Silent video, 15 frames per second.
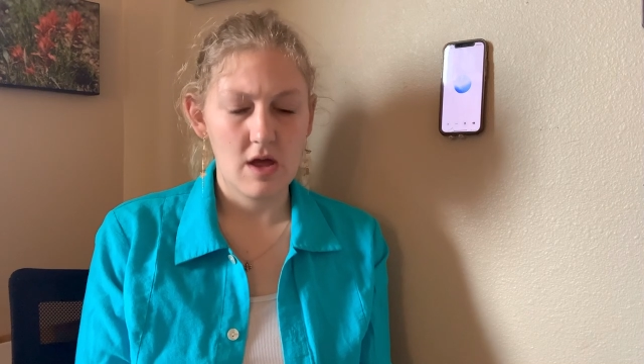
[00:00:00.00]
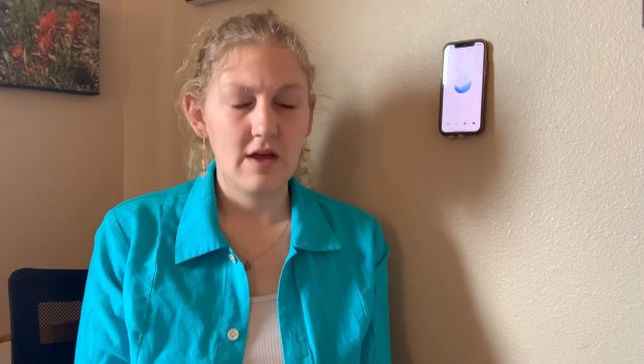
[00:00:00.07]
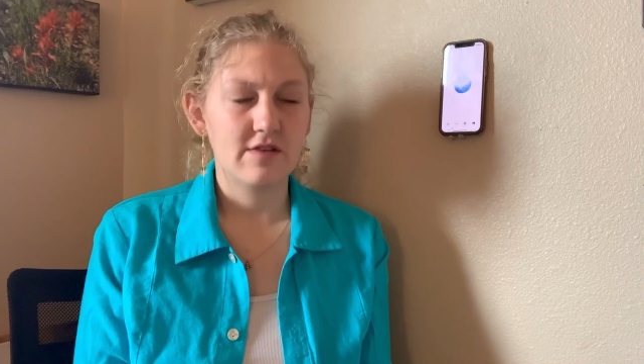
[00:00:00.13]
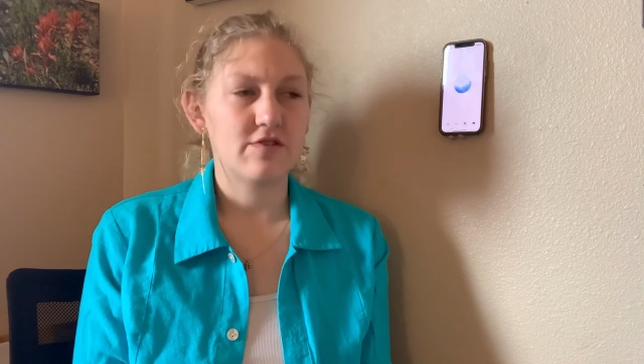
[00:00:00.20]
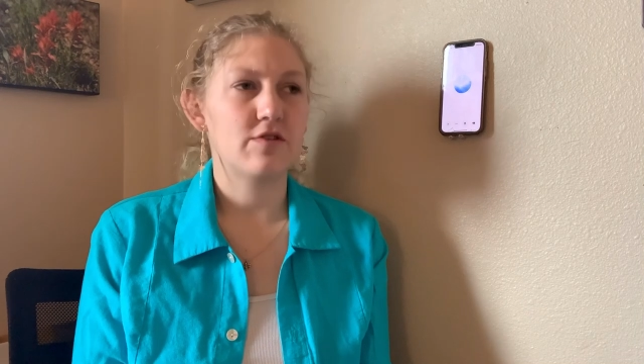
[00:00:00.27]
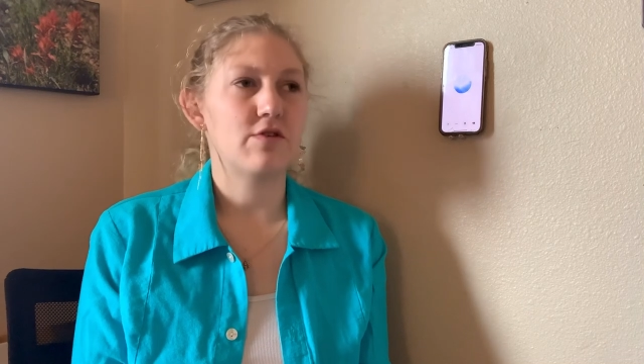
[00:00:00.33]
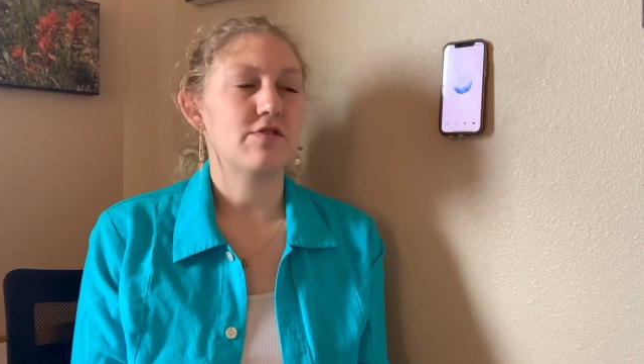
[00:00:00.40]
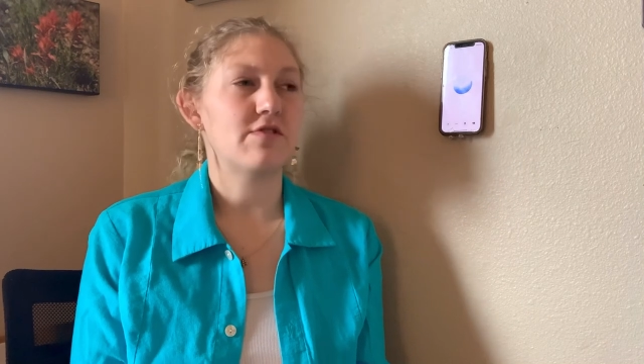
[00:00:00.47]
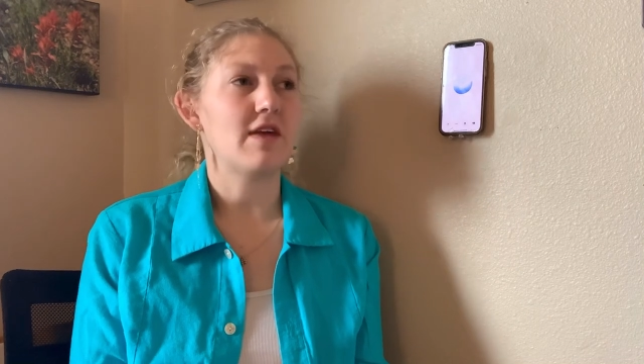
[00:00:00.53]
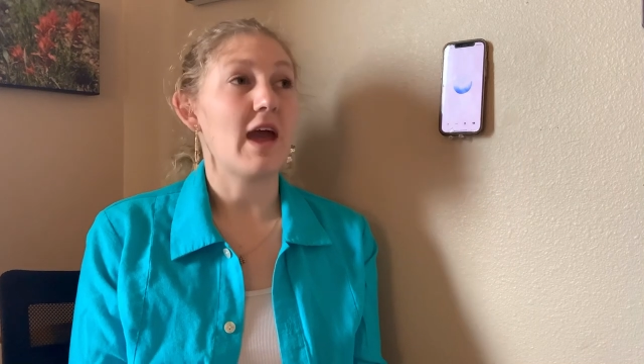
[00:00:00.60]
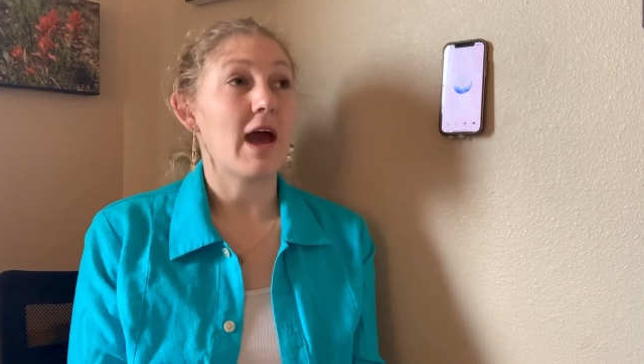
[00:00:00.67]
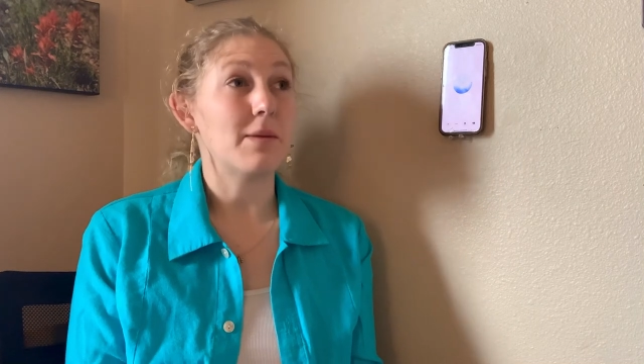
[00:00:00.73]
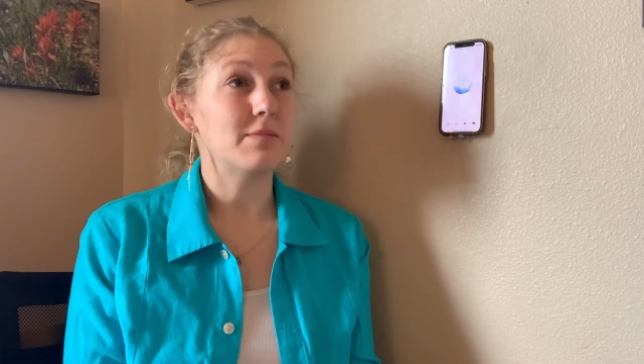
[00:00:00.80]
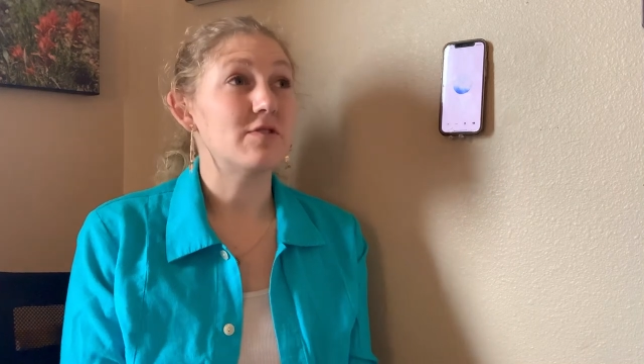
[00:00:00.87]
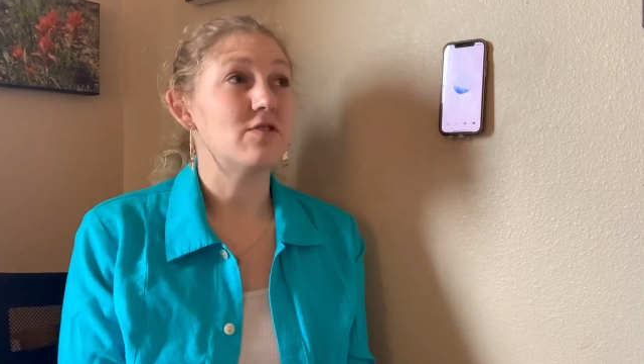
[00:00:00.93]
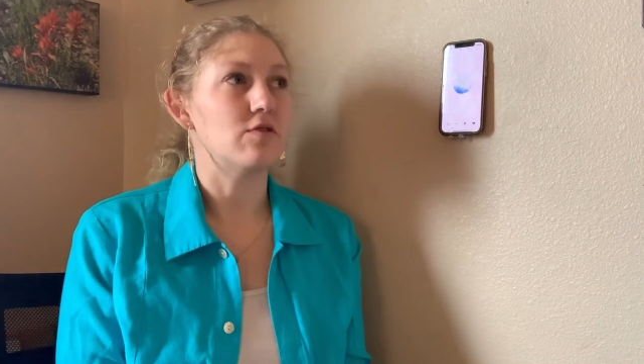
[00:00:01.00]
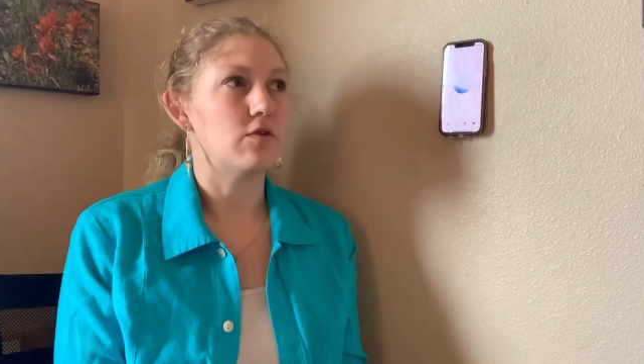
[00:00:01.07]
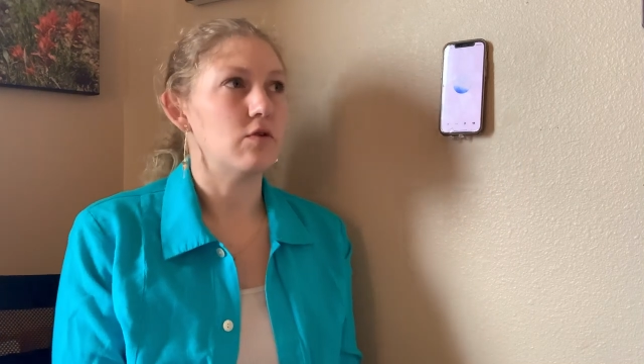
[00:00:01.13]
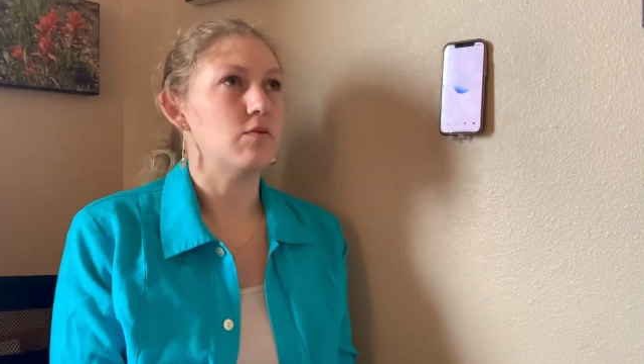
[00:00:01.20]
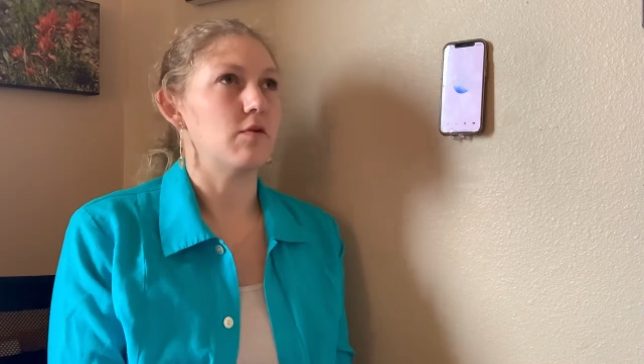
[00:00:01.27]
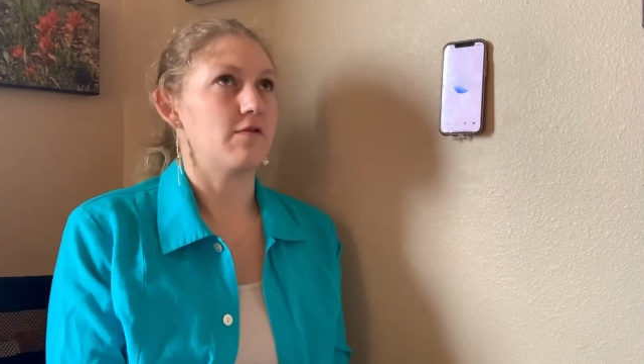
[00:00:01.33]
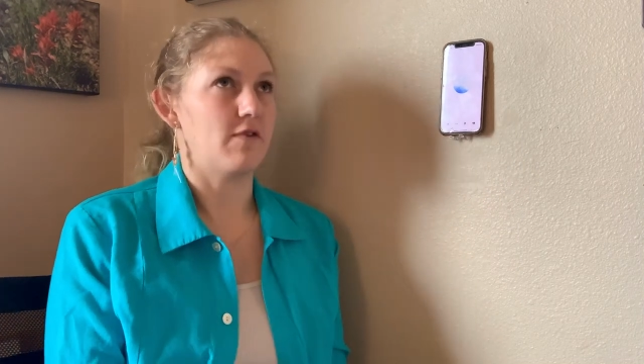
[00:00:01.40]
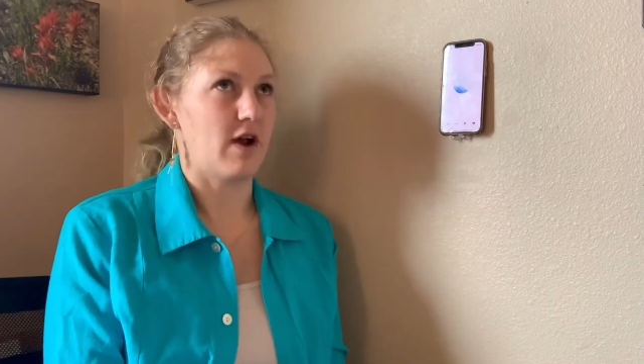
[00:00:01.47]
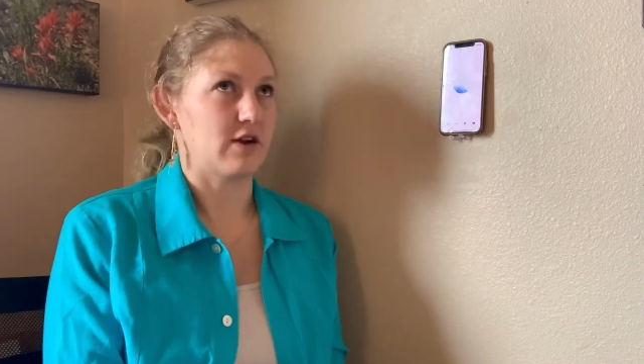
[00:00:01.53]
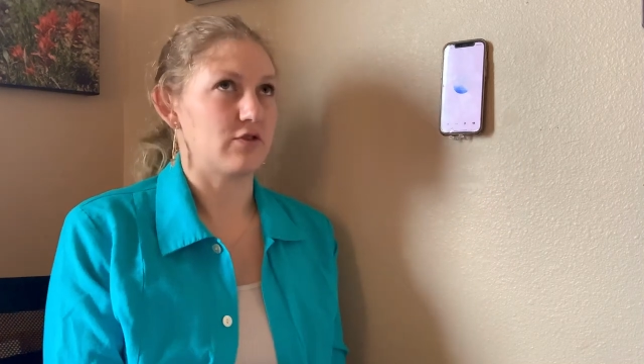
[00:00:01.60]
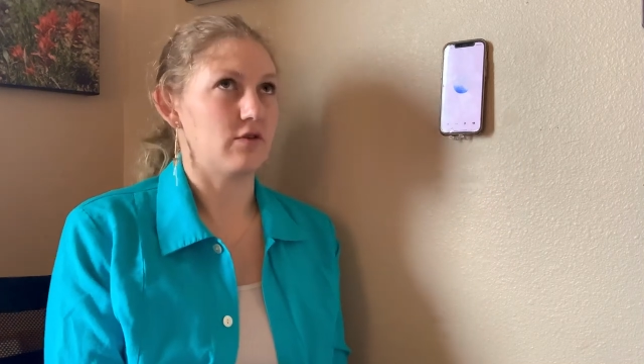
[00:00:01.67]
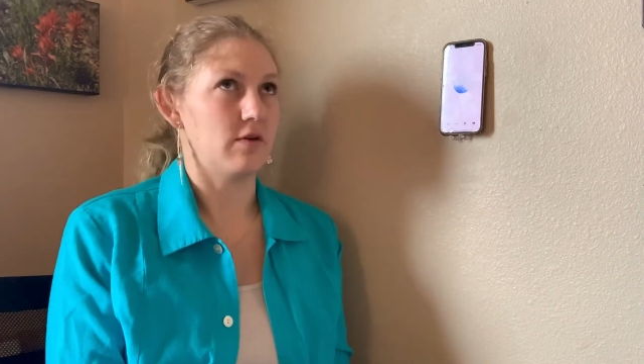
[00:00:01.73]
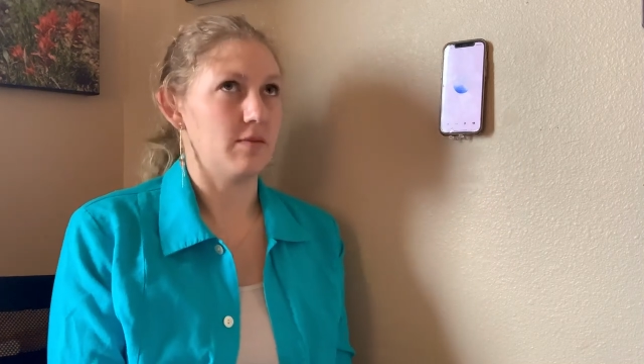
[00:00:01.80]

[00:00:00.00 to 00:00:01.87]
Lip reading: So there's the absolute refractory